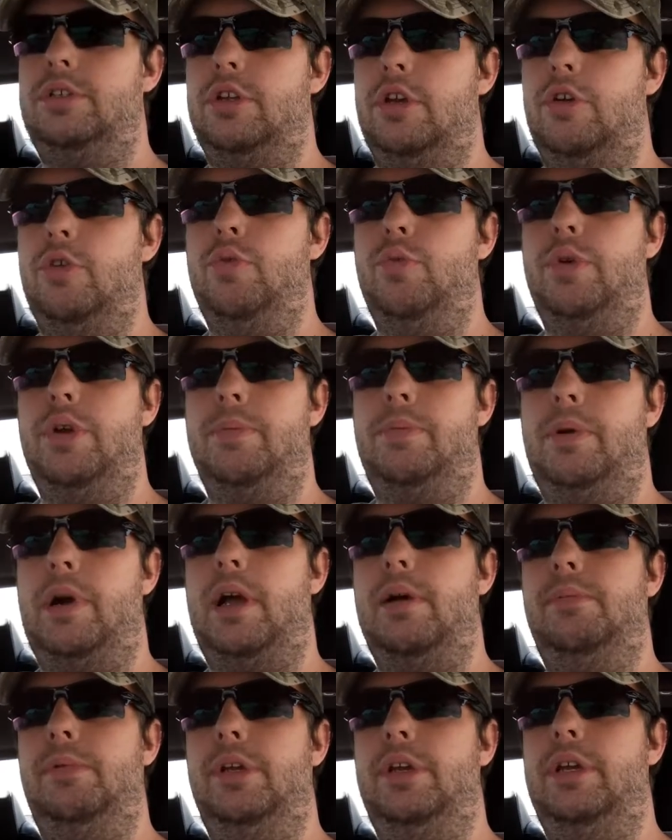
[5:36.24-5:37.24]
so we
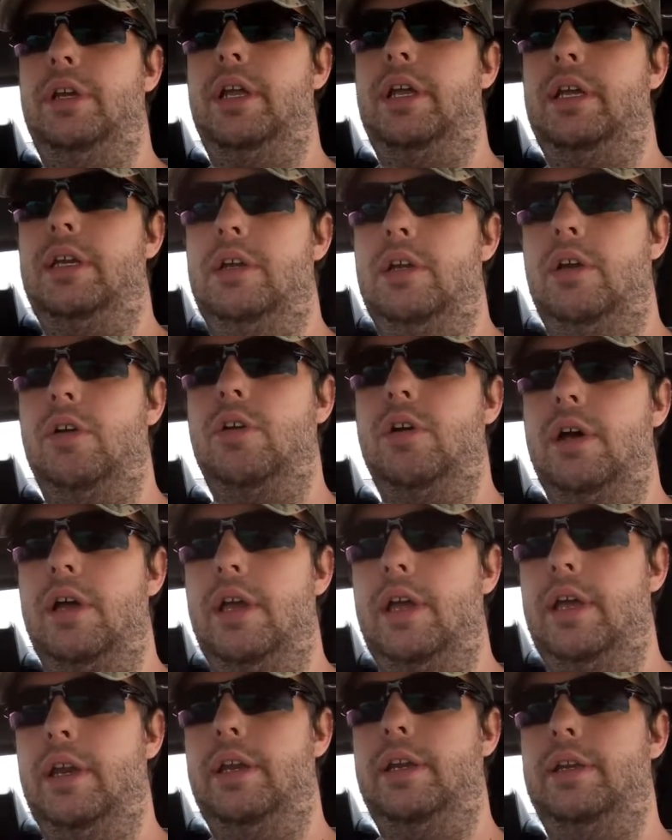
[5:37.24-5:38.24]
probably need to go
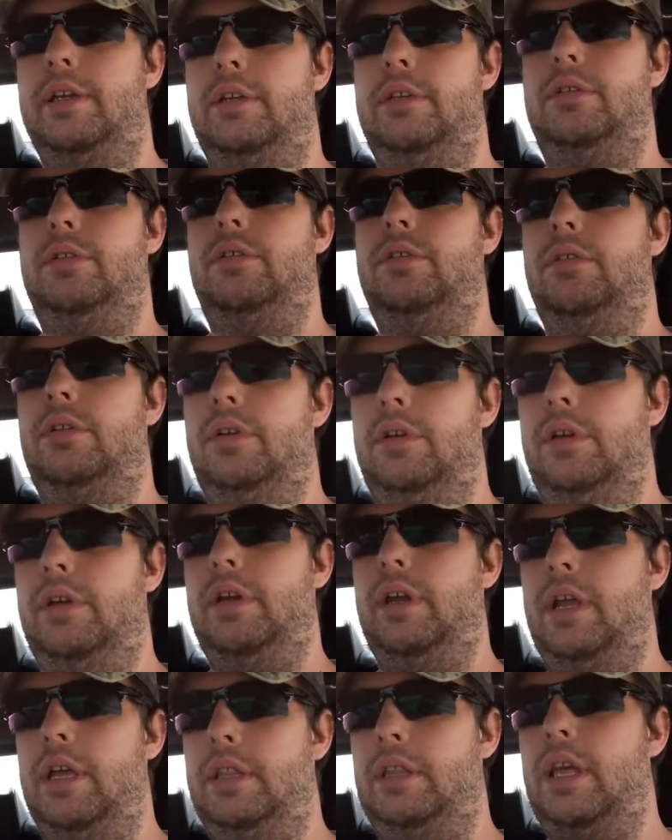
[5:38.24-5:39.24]
ahead
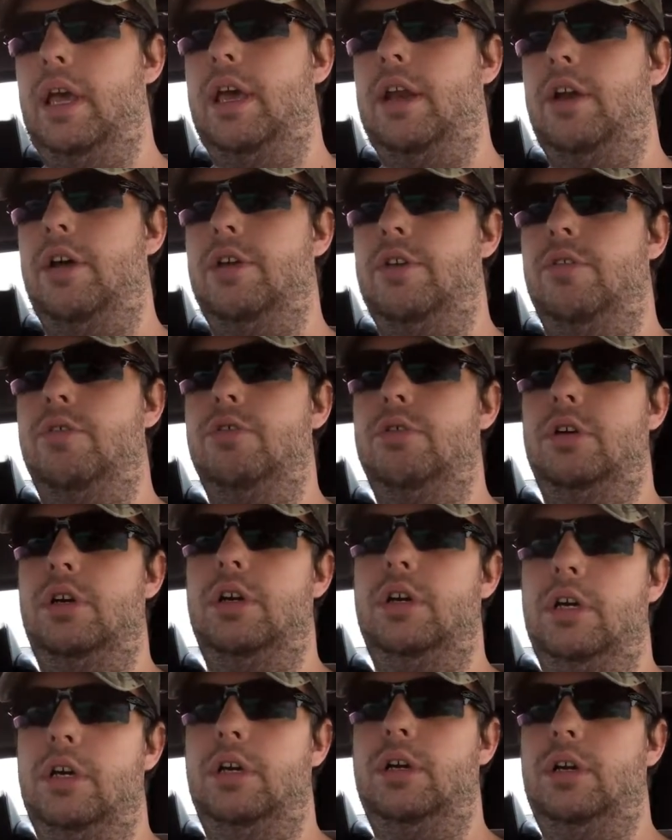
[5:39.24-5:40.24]
and get that on
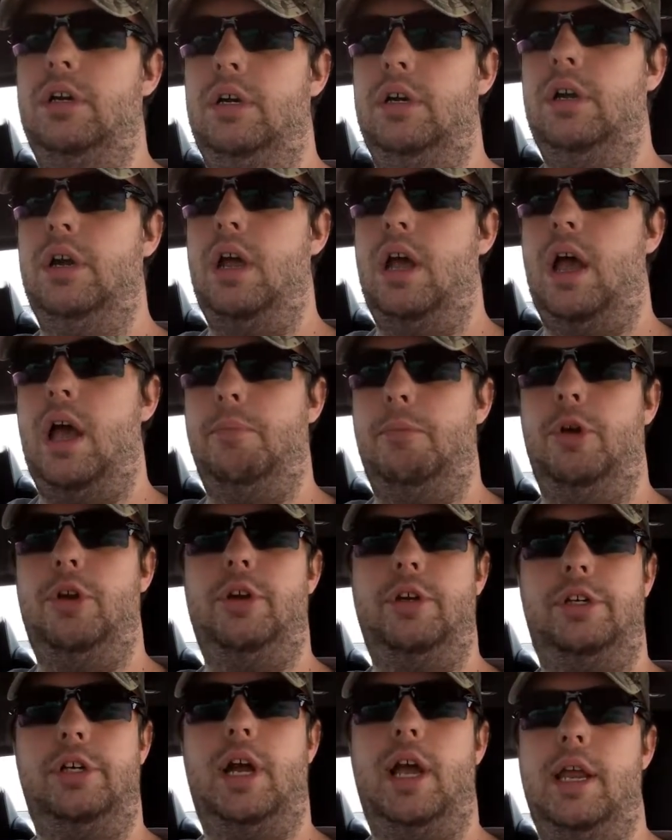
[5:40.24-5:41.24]
order. I'm
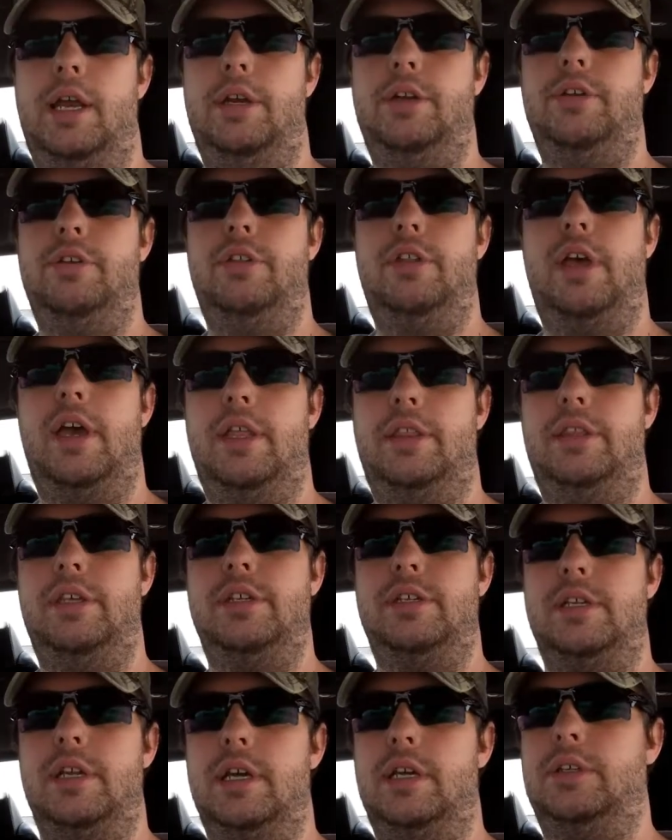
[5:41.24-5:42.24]
going to try to do that
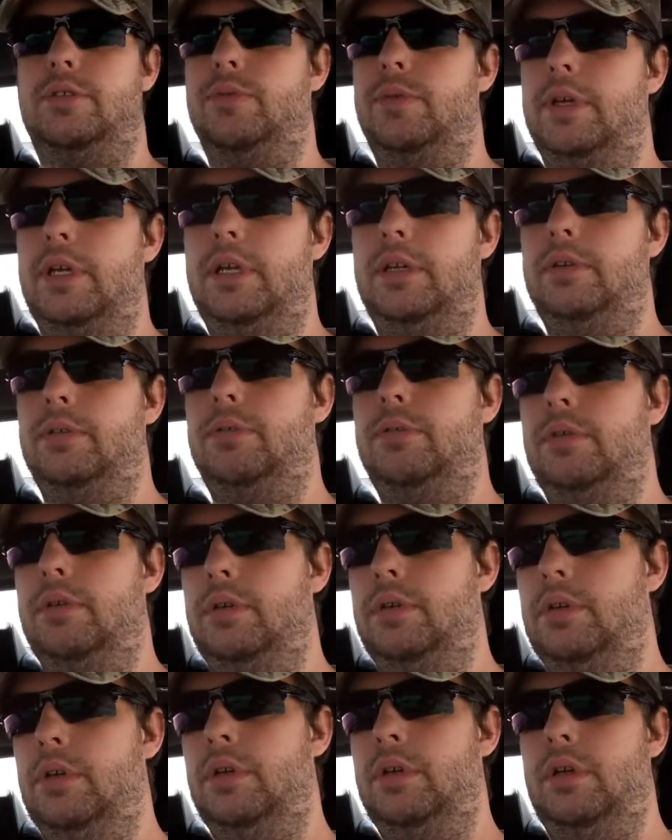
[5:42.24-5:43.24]
this next week
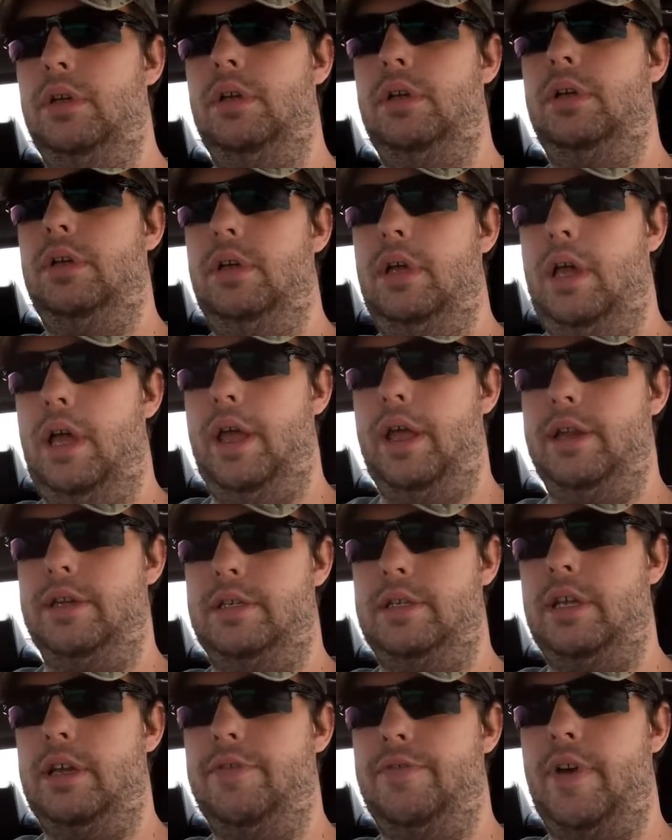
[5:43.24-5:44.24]

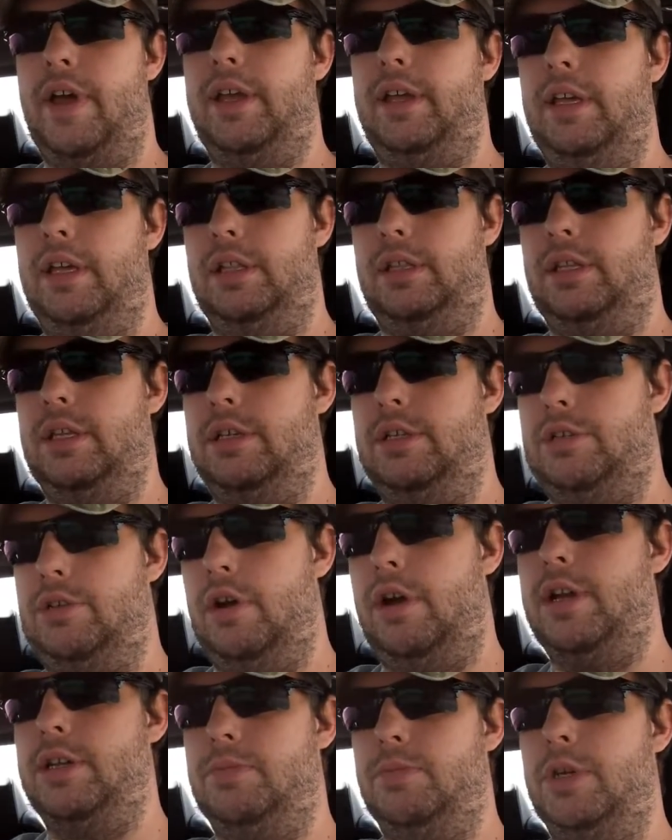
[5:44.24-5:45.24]
and see if I can get this
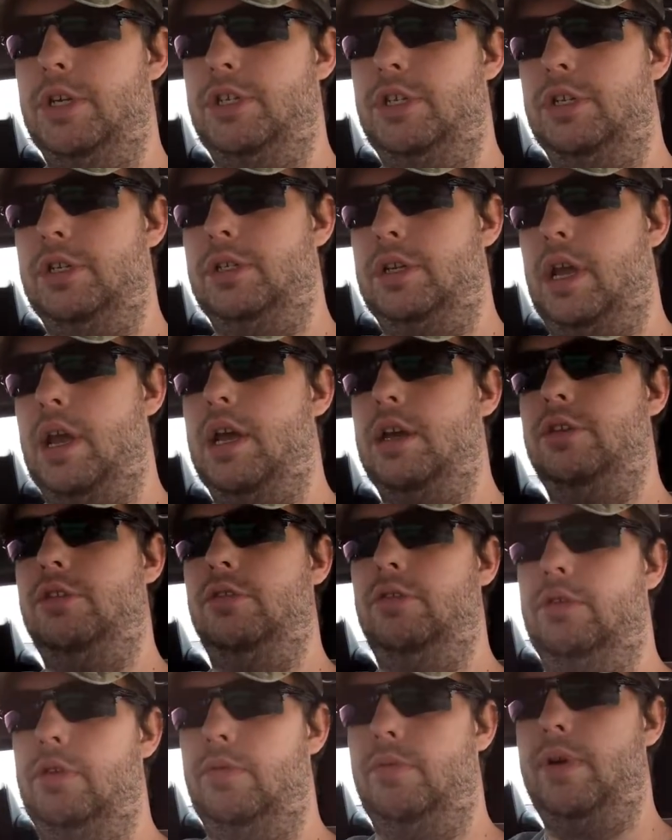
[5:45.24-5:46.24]
transmission
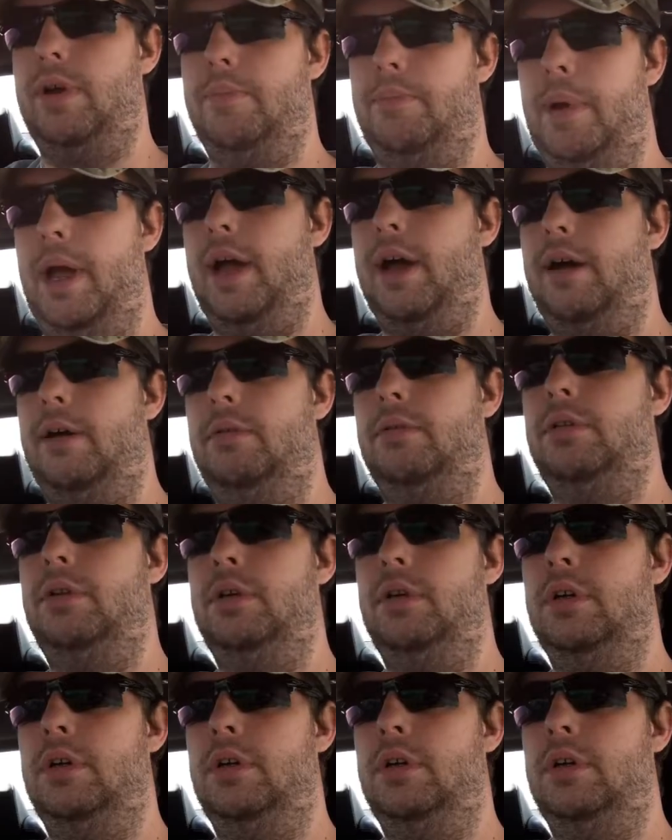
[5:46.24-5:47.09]
scheduled to rip out.